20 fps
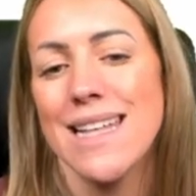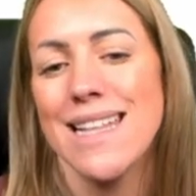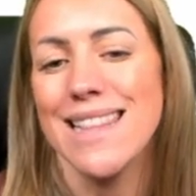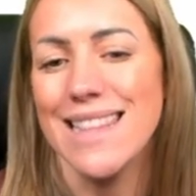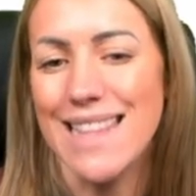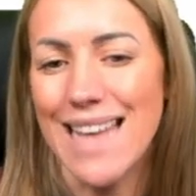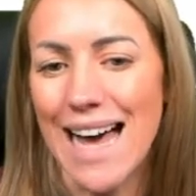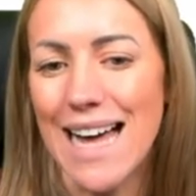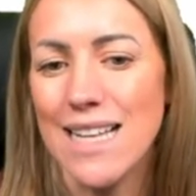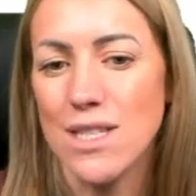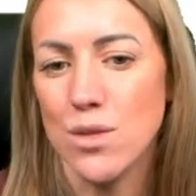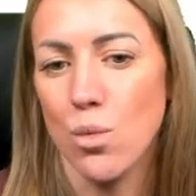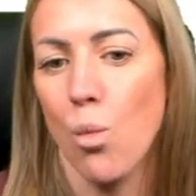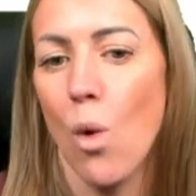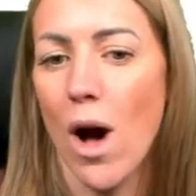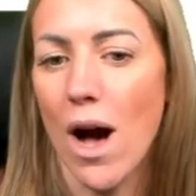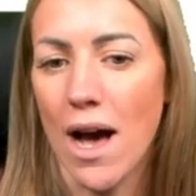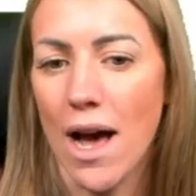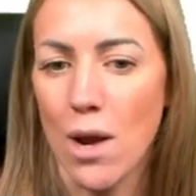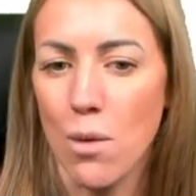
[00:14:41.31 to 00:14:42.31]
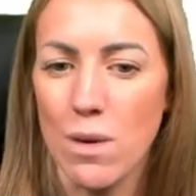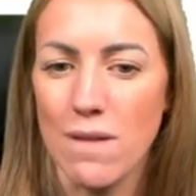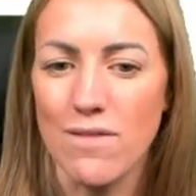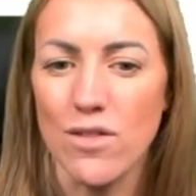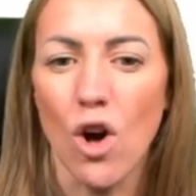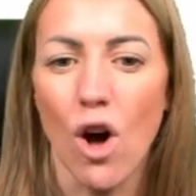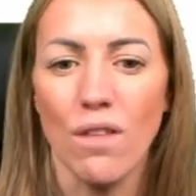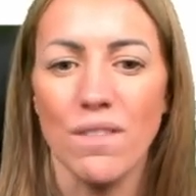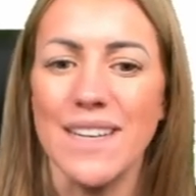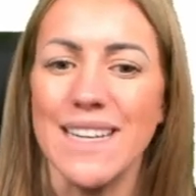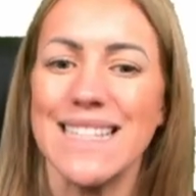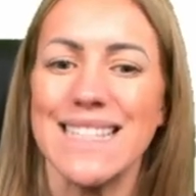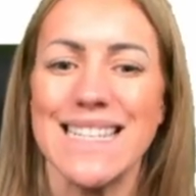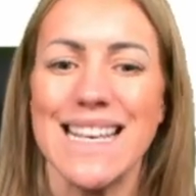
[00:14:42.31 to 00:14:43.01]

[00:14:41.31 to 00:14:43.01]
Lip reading: That's why we've got this